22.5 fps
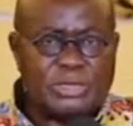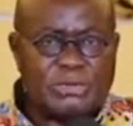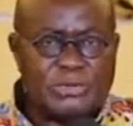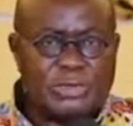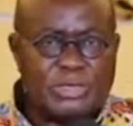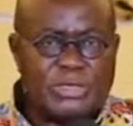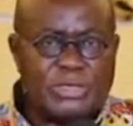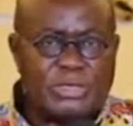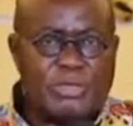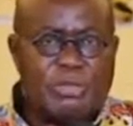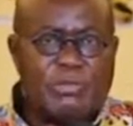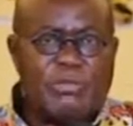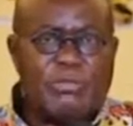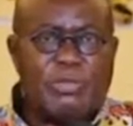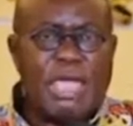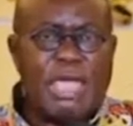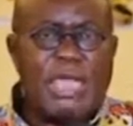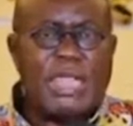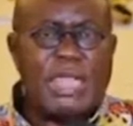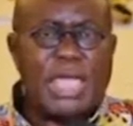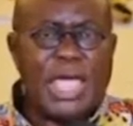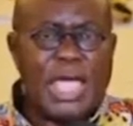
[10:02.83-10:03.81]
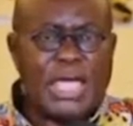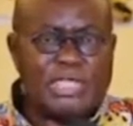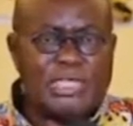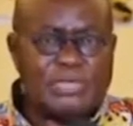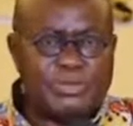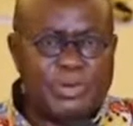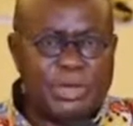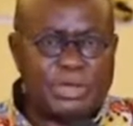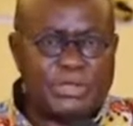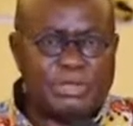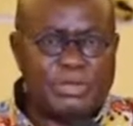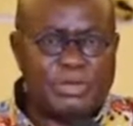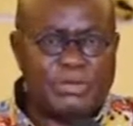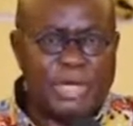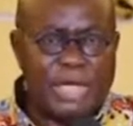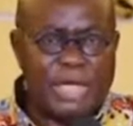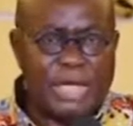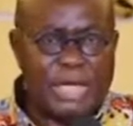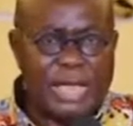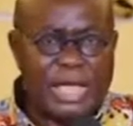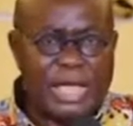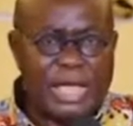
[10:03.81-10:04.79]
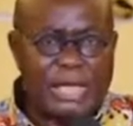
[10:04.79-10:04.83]
adjustments to many aspects
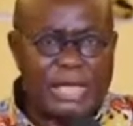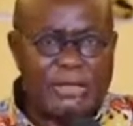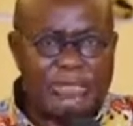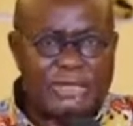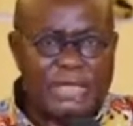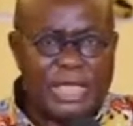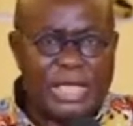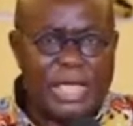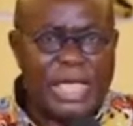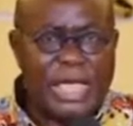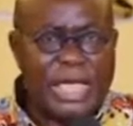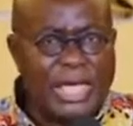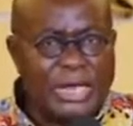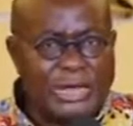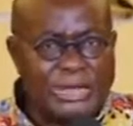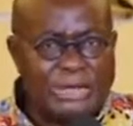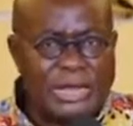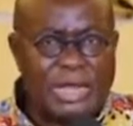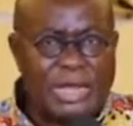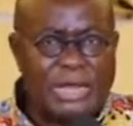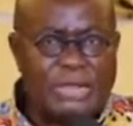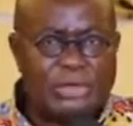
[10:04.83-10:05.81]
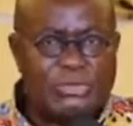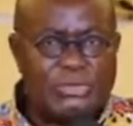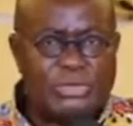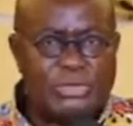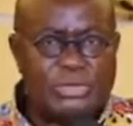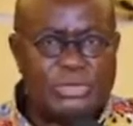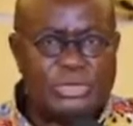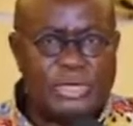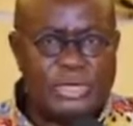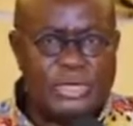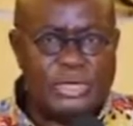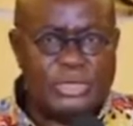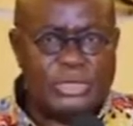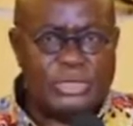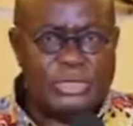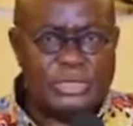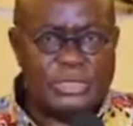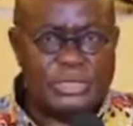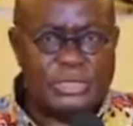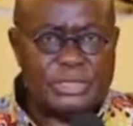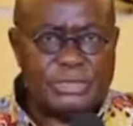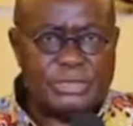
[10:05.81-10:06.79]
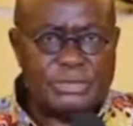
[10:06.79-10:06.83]
of our lives and daily
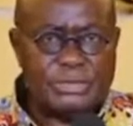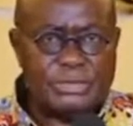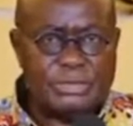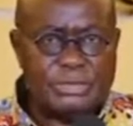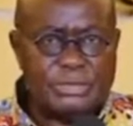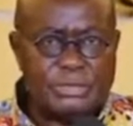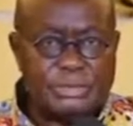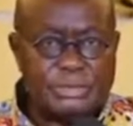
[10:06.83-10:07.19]
routines.